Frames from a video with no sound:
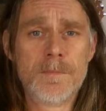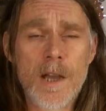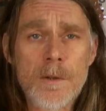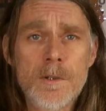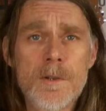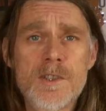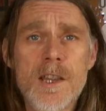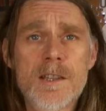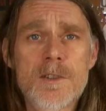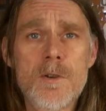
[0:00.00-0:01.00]
Don't use a
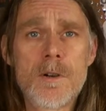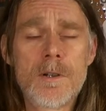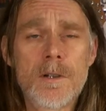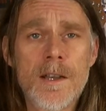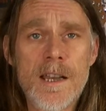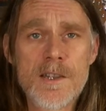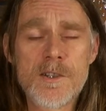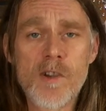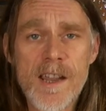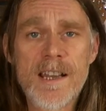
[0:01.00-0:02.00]
jigsaw unless
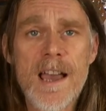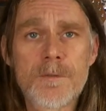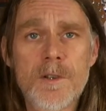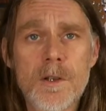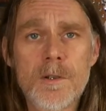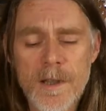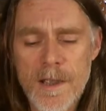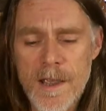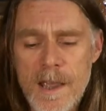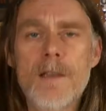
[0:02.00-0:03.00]
you really have to.
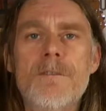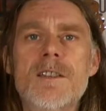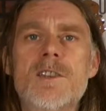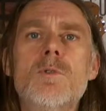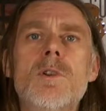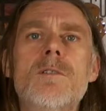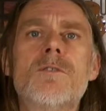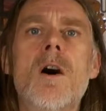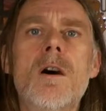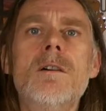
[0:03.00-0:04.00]
If it's all you've
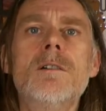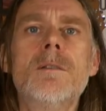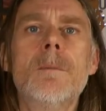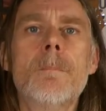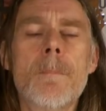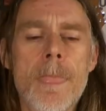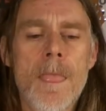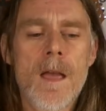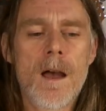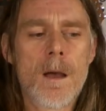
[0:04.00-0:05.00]
got
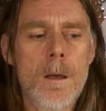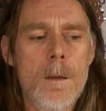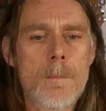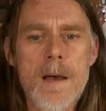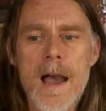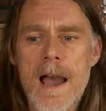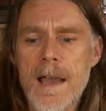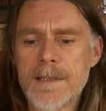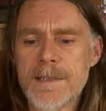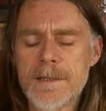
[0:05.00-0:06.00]
and
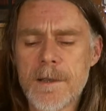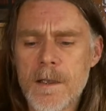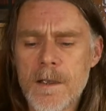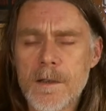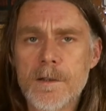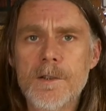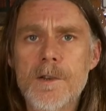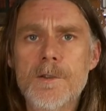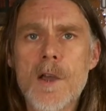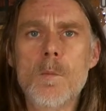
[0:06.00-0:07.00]

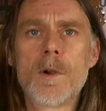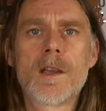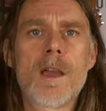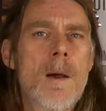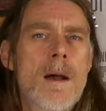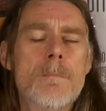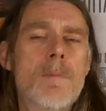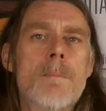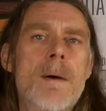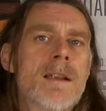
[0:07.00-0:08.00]
you don't want to go out and
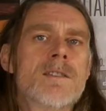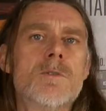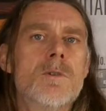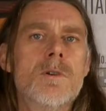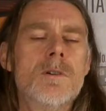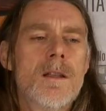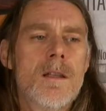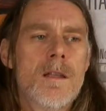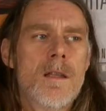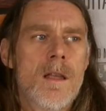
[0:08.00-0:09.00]
buy a bandsaw,
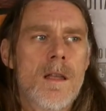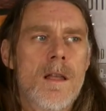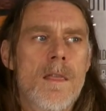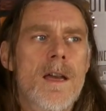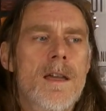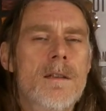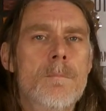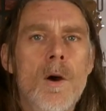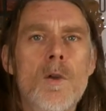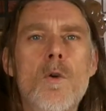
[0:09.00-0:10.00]
then
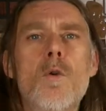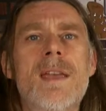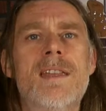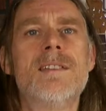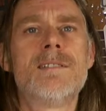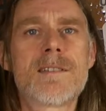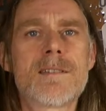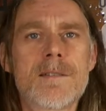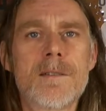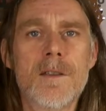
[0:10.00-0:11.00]
by all
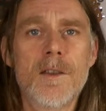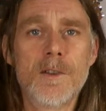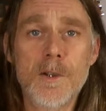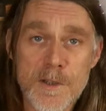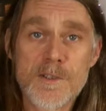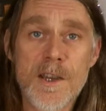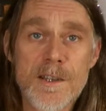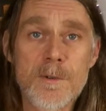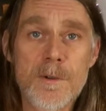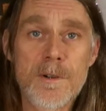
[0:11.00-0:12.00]
means use a
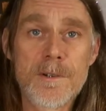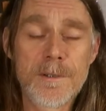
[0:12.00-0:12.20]
jigsaw.